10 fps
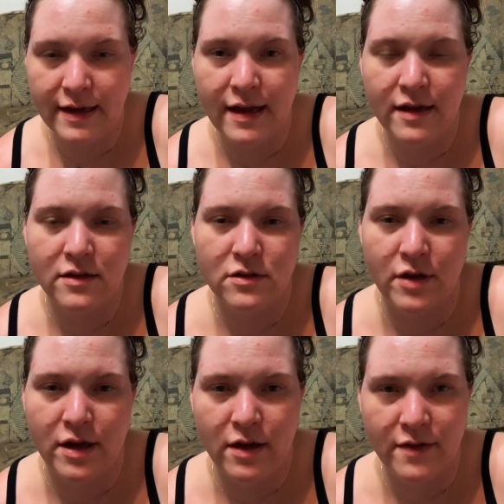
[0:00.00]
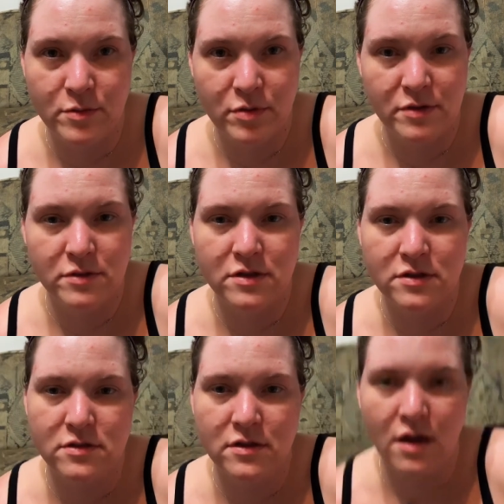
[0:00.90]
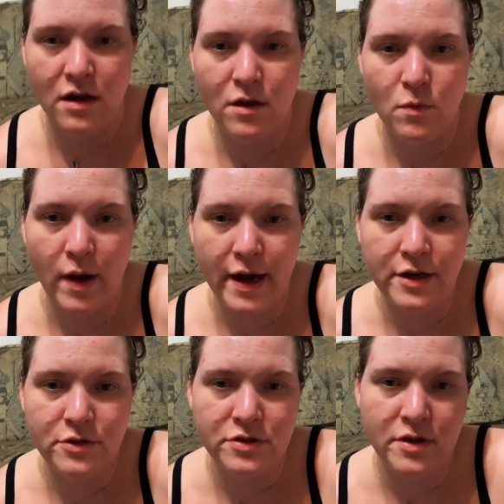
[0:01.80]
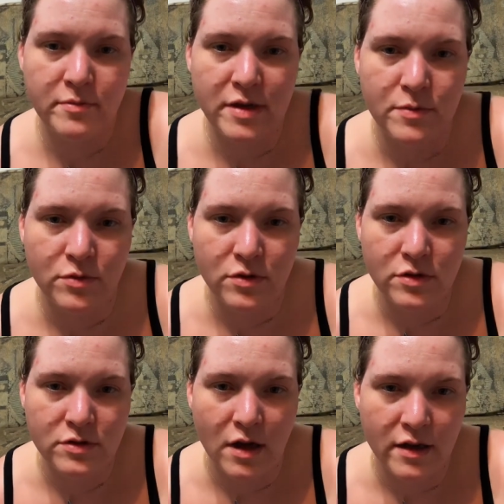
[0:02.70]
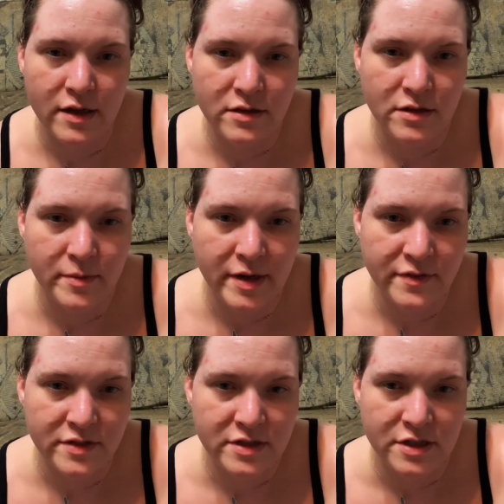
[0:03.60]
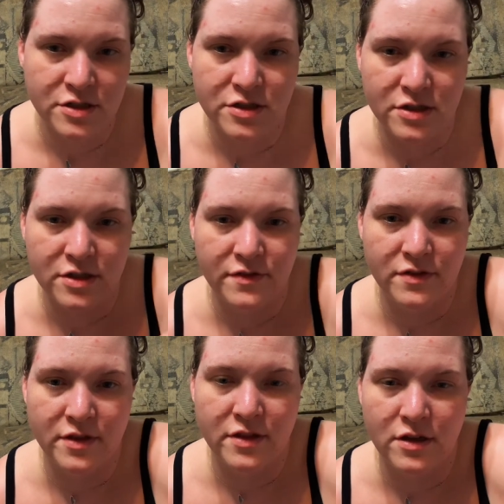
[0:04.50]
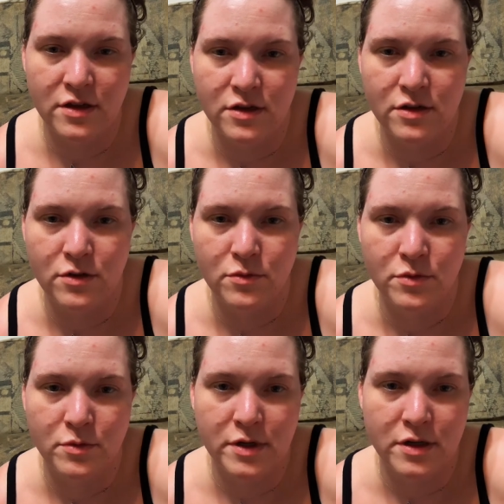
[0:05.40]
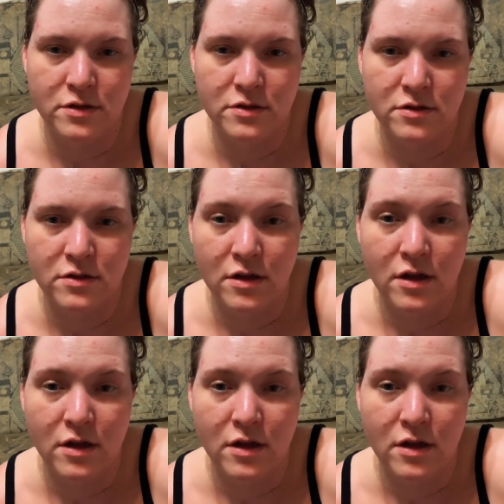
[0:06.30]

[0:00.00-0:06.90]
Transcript: I can? Okay, I'll have to play with this. Why do some people not get their manifestation if nothing can ruin it?